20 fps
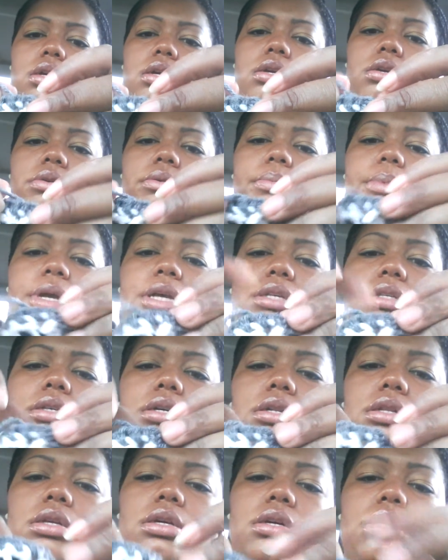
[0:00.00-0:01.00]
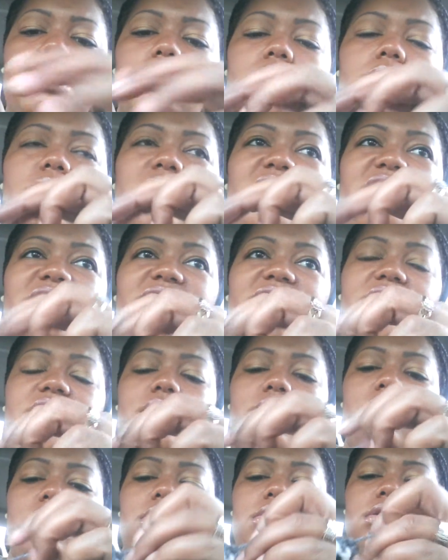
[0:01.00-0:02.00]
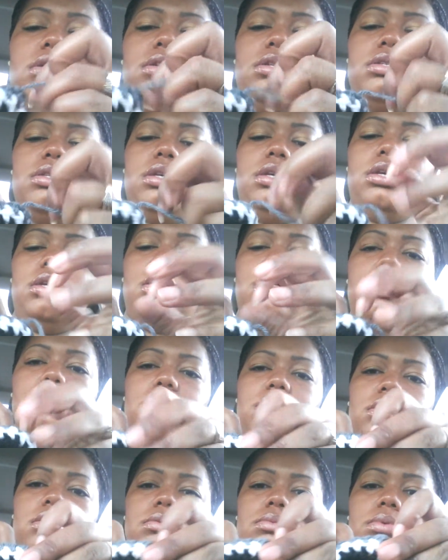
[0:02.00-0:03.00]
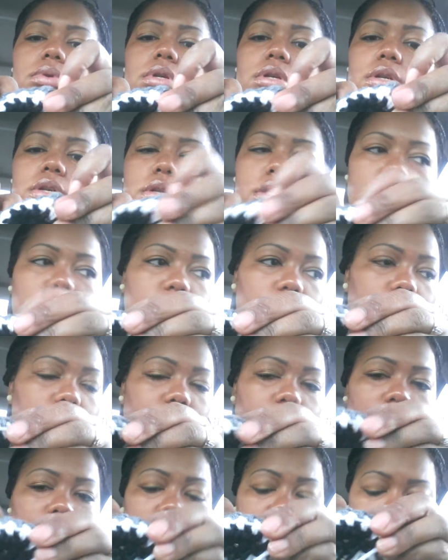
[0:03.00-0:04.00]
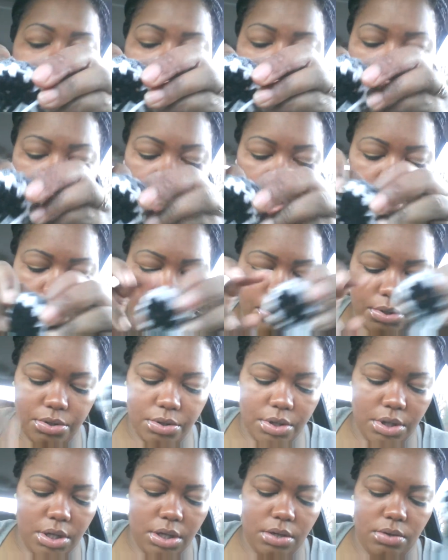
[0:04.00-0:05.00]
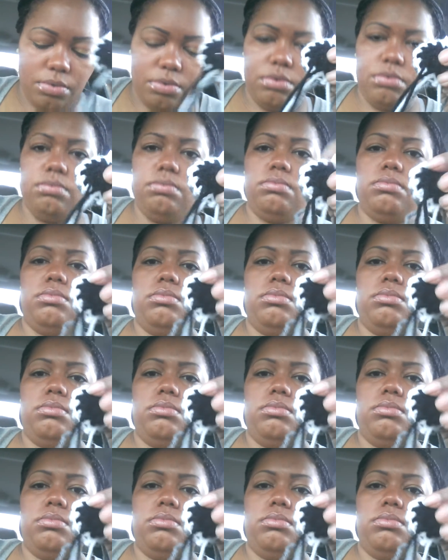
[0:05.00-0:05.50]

you're basically going to weave in all these ends with a tapestry needle,